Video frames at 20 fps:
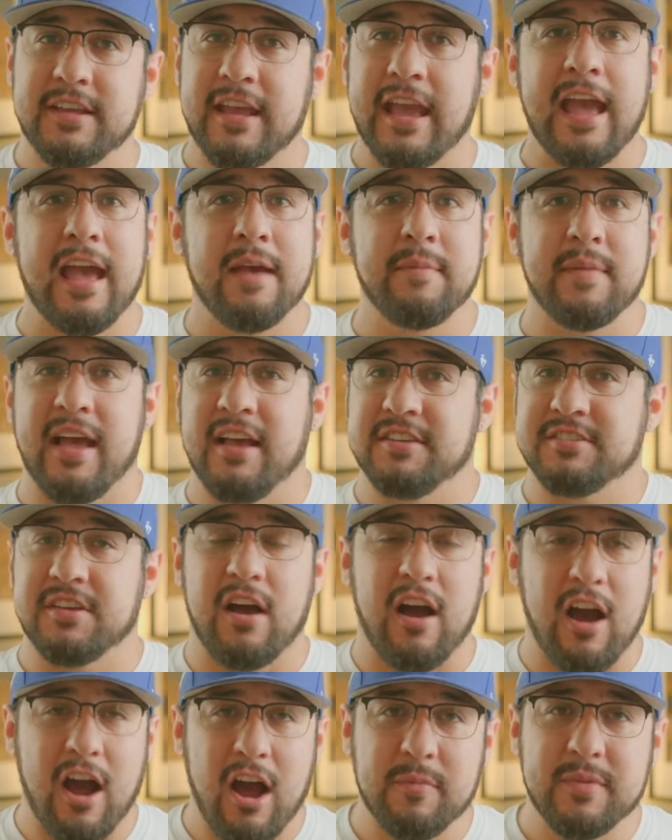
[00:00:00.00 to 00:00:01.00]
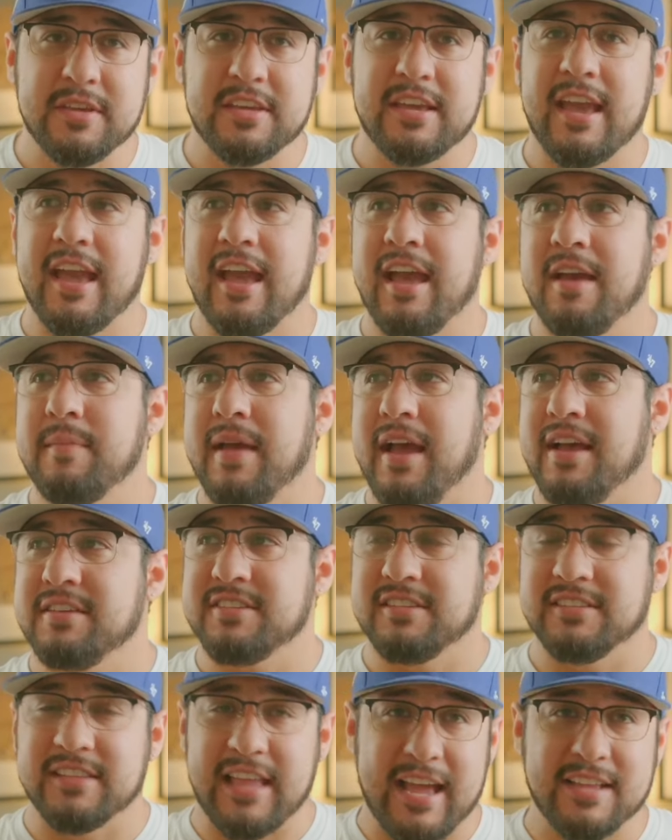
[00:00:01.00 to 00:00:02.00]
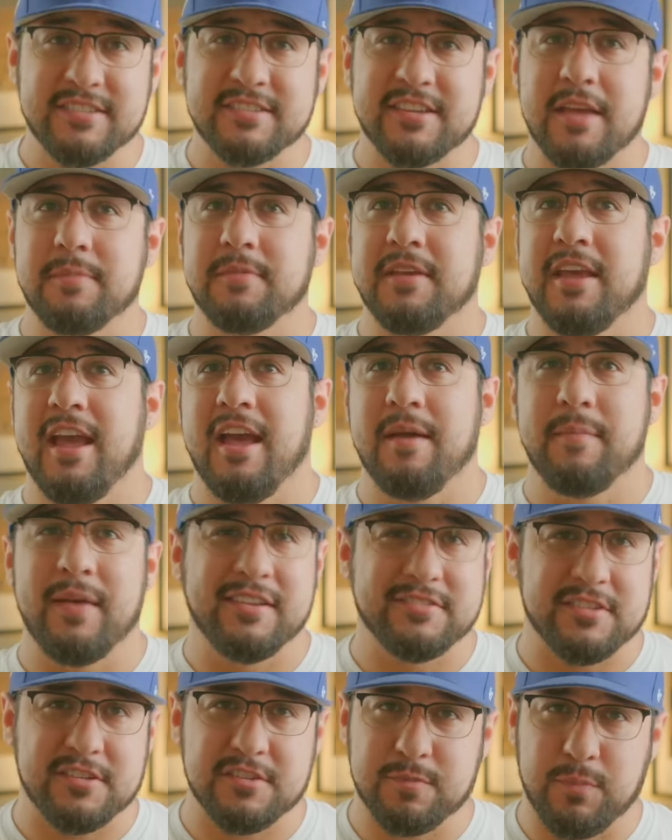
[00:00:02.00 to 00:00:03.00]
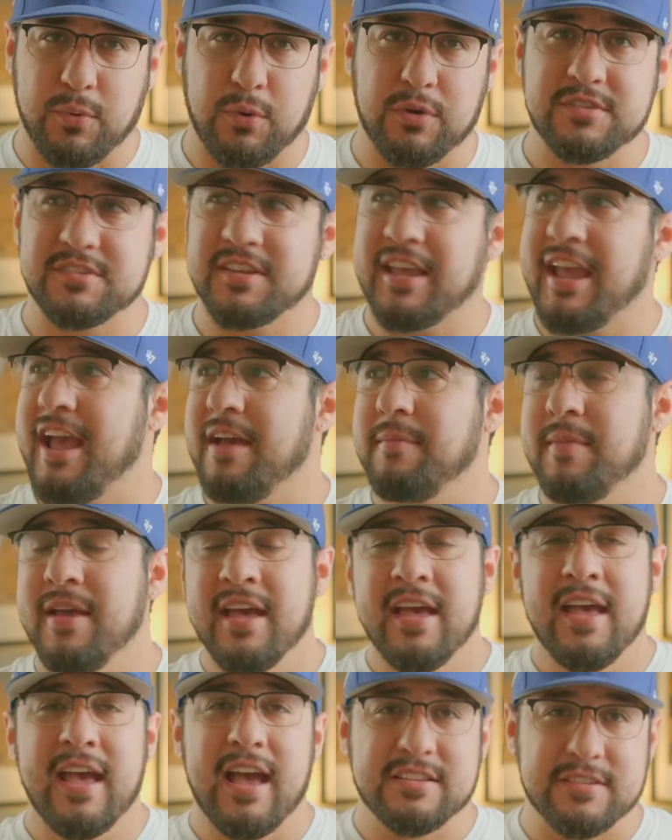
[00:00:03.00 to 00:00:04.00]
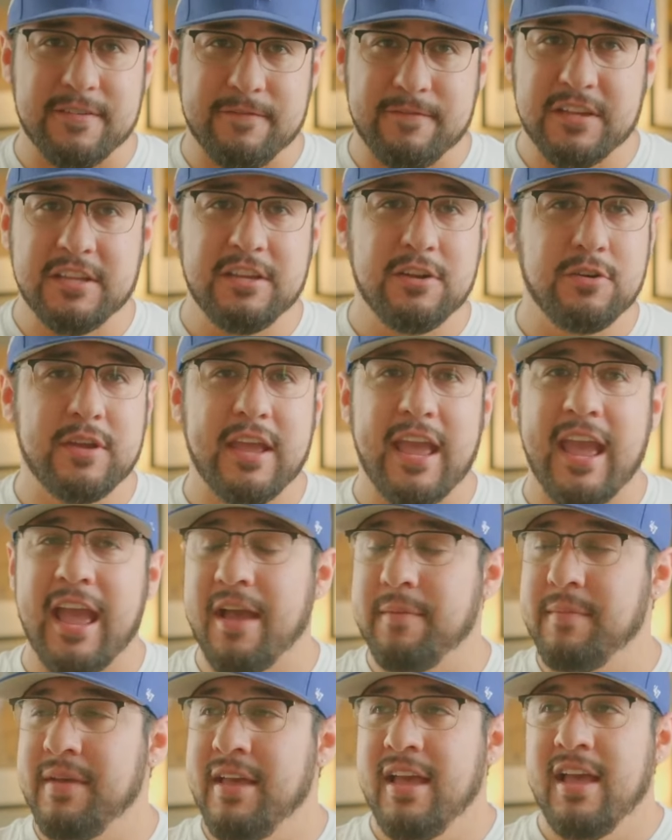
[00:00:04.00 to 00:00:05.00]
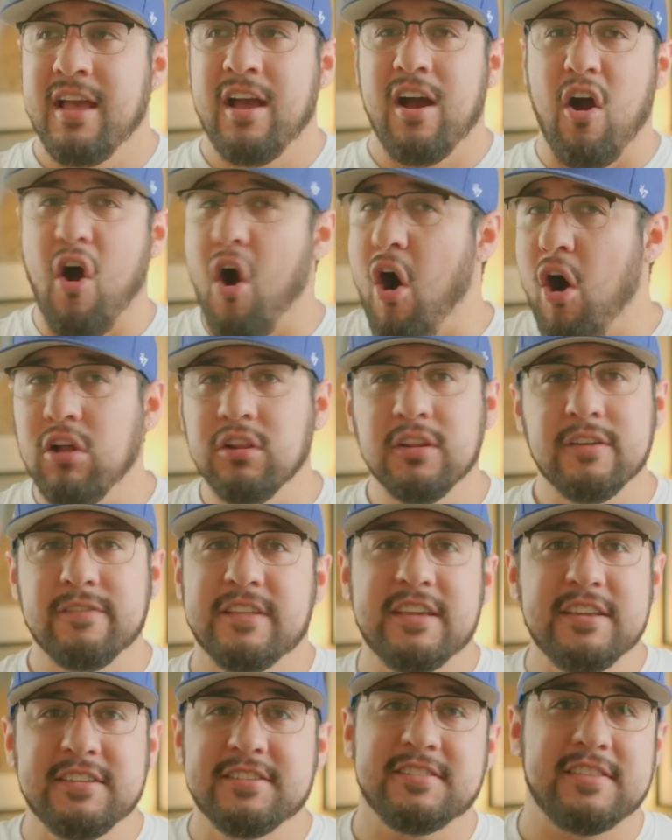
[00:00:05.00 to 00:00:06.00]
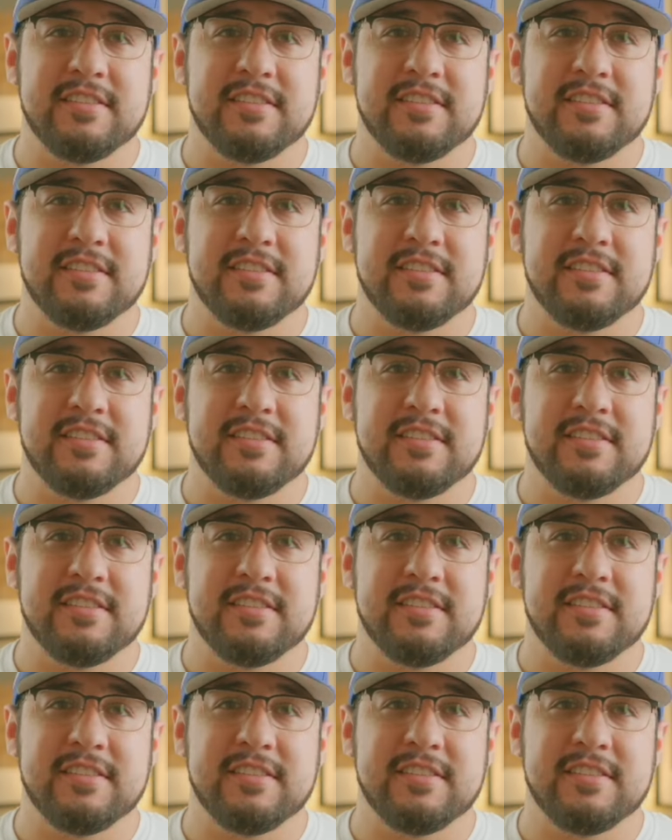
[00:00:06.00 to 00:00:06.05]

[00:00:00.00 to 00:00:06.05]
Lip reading: cam, as a hobby cam, as a landscape cam, as a sports cam, as a video cam, all of these